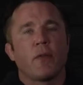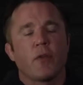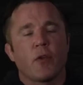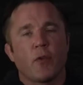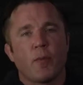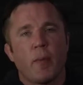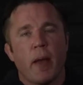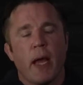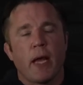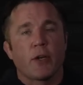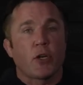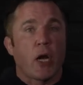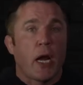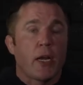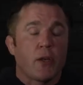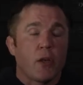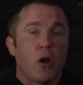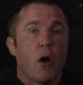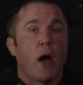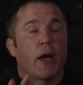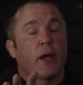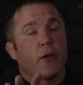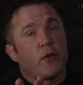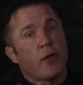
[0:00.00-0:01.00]
this match. I
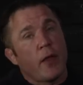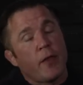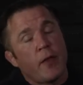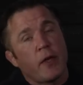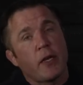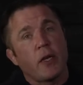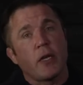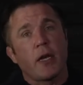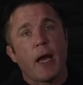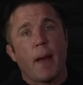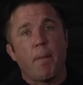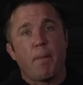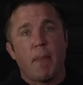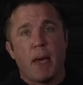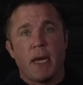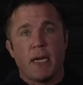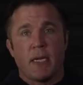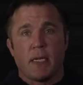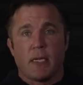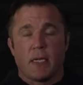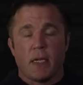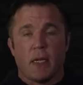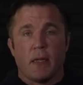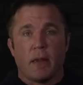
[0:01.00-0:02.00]
don't, because I think you got
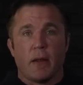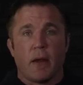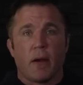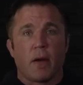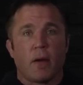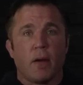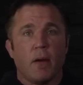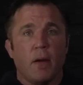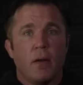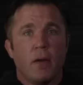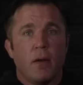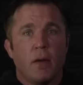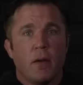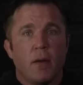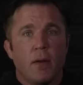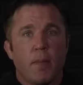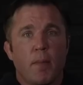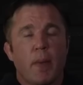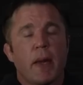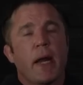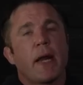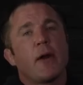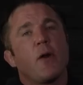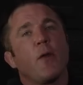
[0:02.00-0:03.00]
Benny sitting there.
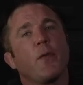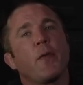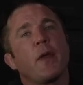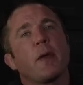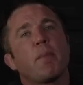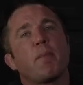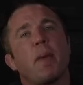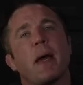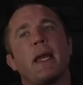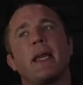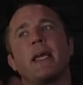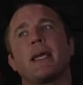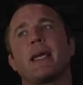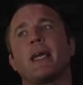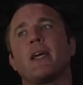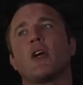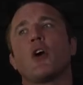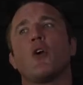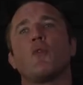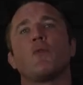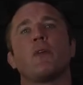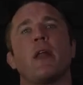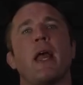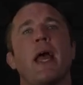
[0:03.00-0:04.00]
But I don't think Benny can
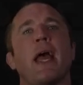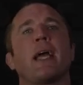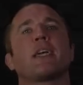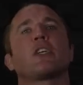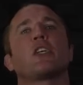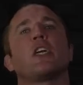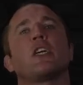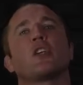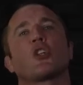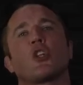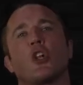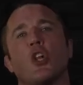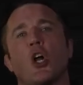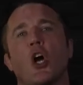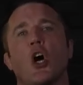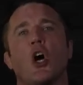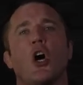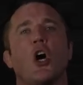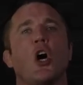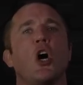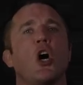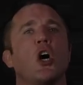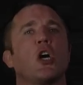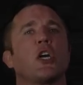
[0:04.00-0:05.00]
go next as
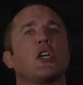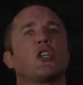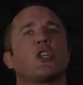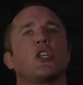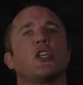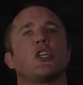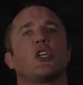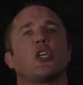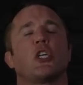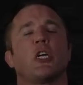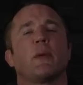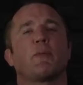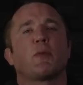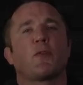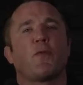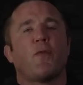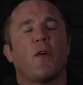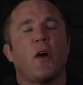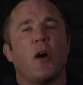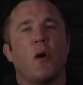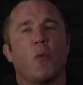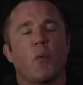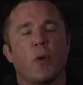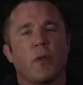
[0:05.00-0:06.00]
long as the chips
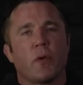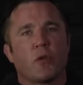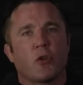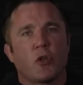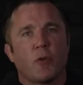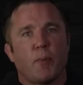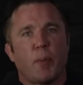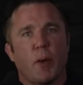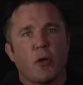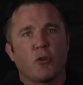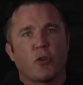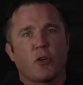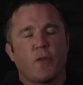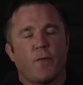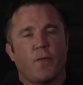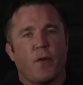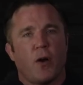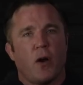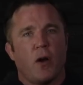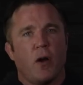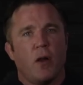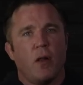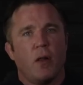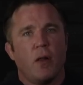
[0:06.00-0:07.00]
fall where they're supposed to
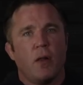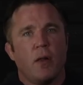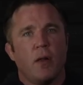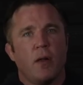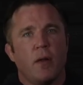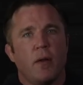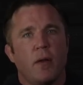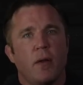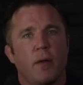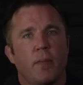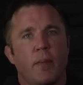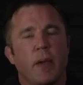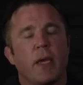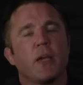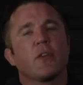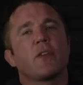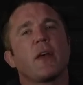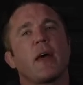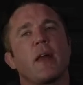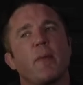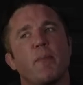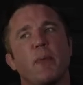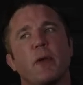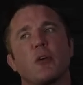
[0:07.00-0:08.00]
fall. Because
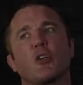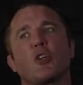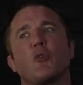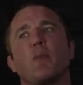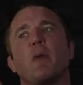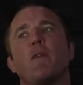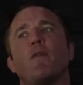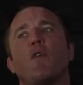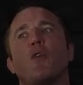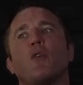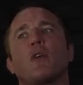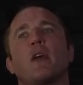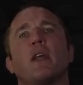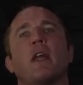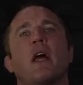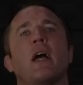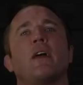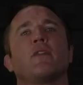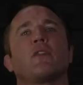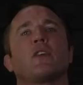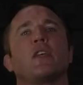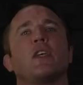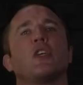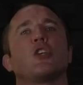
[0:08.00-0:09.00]
that appears to be
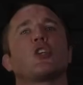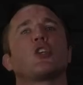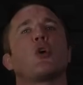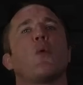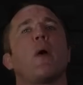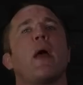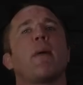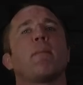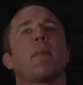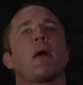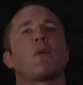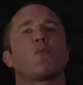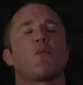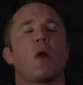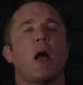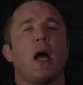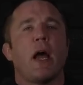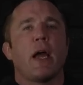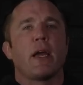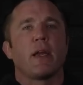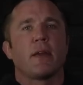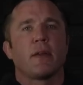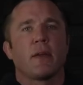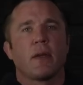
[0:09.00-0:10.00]
Volkanovski. So am I
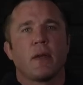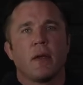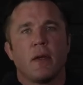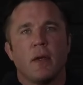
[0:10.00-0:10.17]
right?